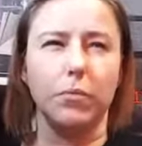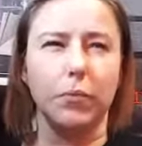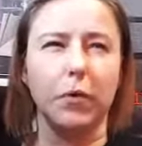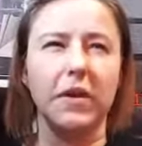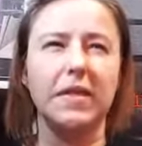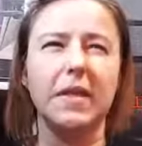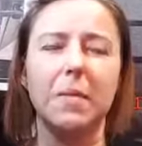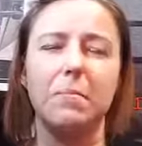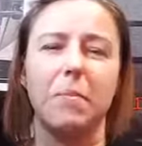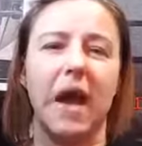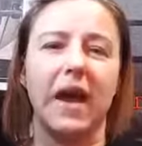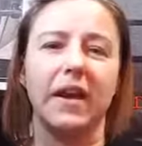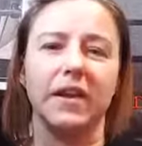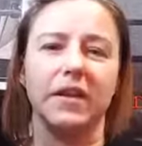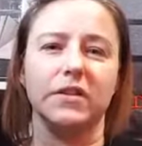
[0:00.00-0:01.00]
bring them
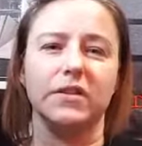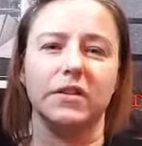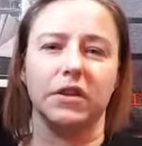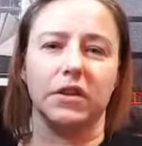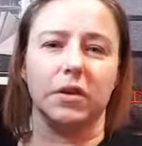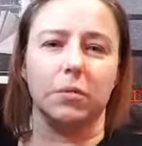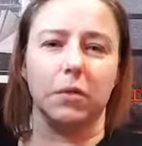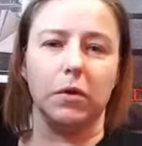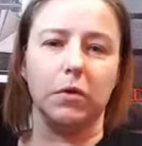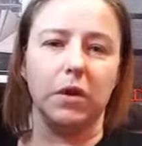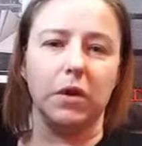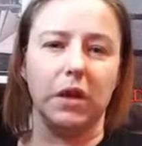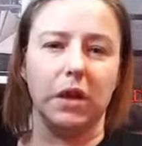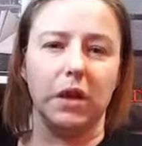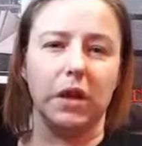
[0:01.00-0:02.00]
back into
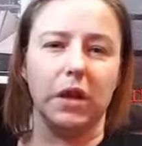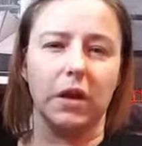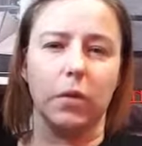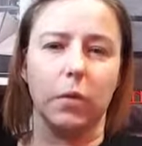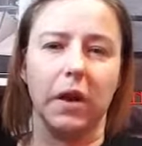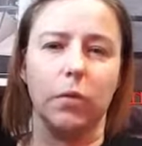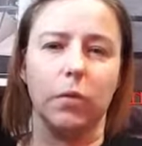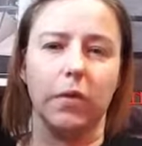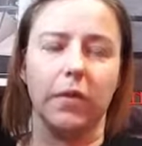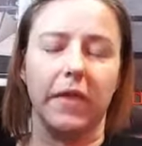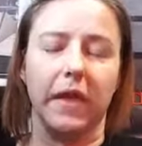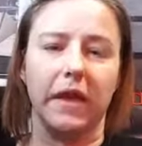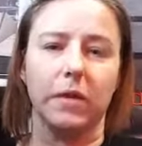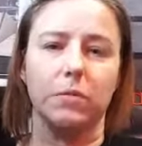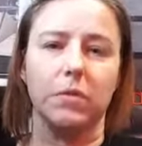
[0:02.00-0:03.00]
community in a way where
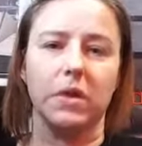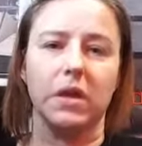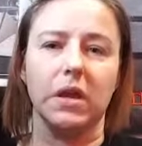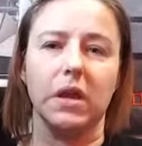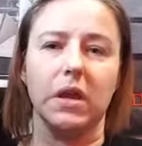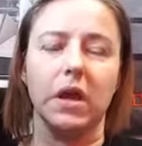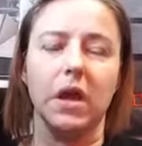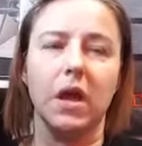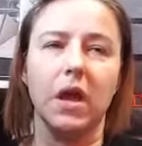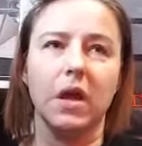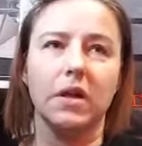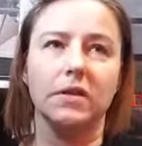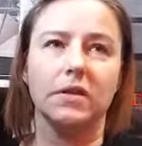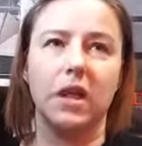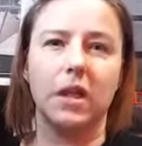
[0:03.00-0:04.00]
they can be
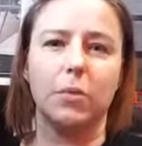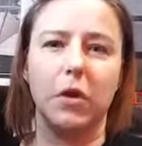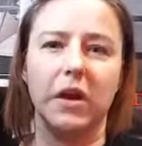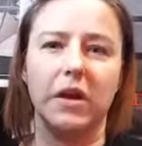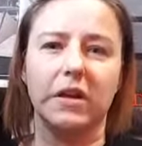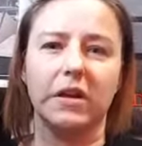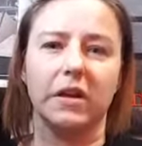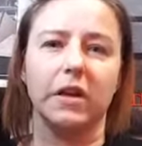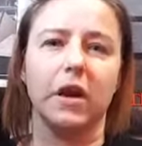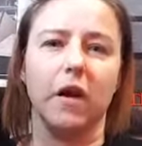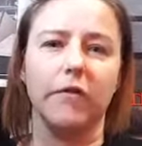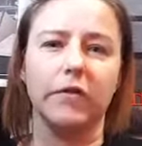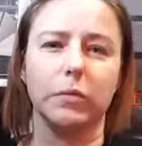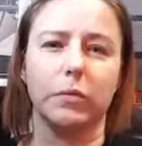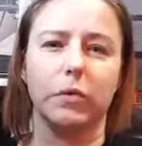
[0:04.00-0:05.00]
celebrated and
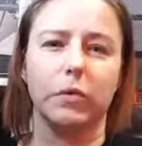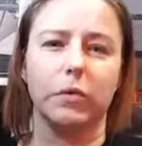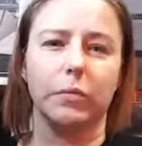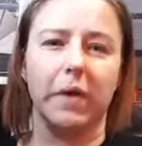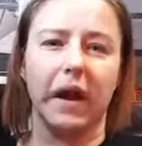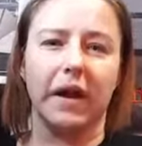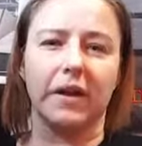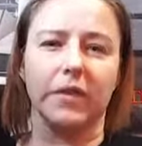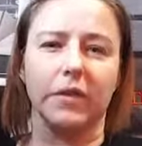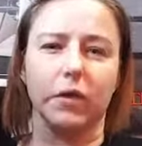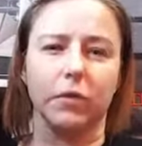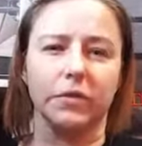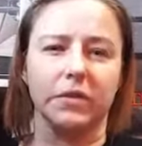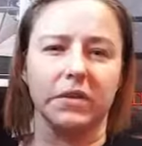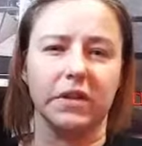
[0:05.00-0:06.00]
comfortable back in
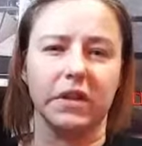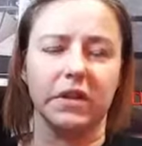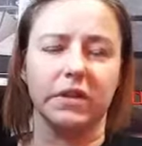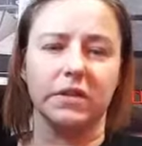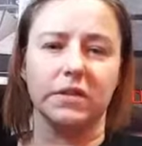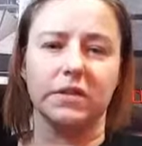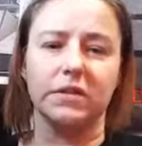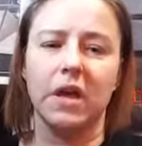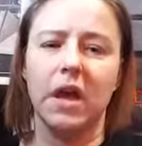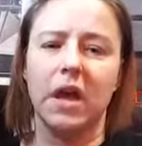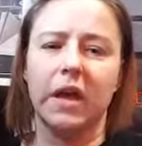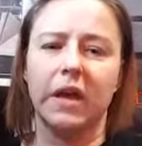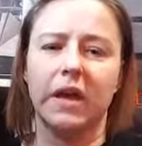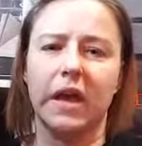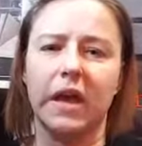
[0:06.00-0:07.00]
their own skin, because
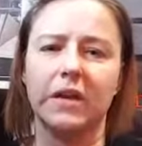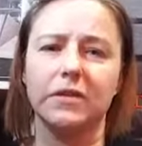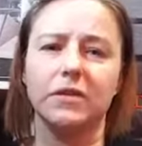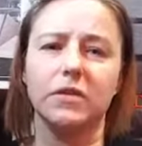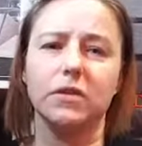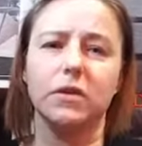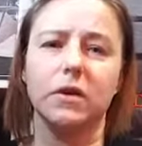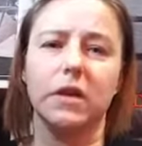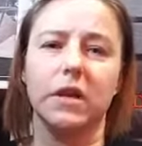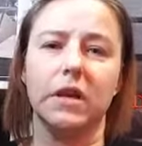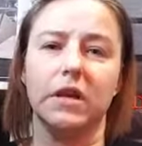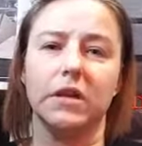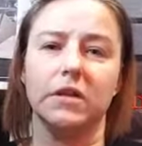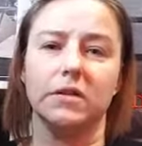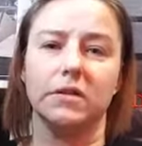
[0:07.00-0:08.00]
cancer
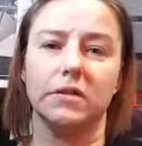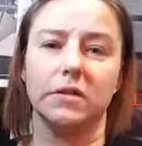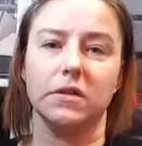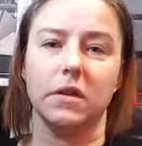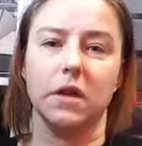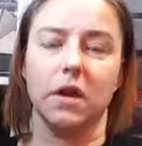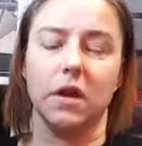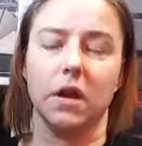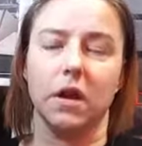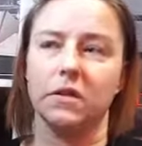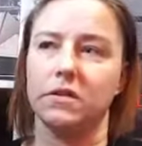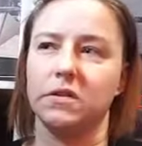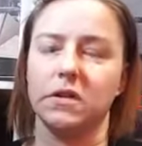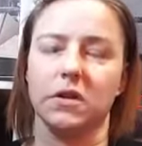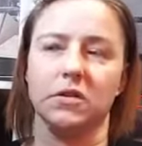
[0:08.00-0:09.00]
is
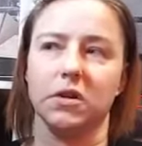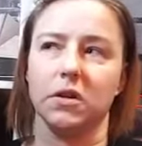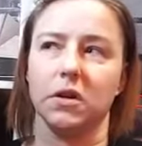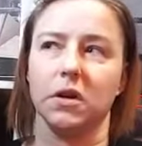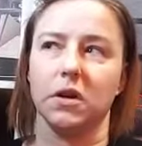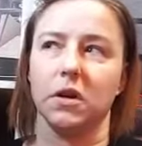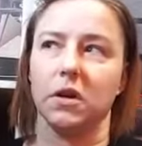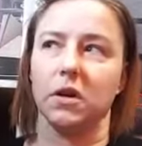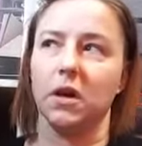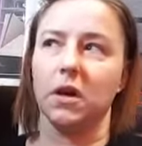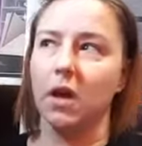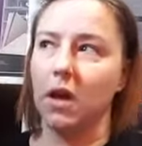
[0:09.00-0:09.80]
such a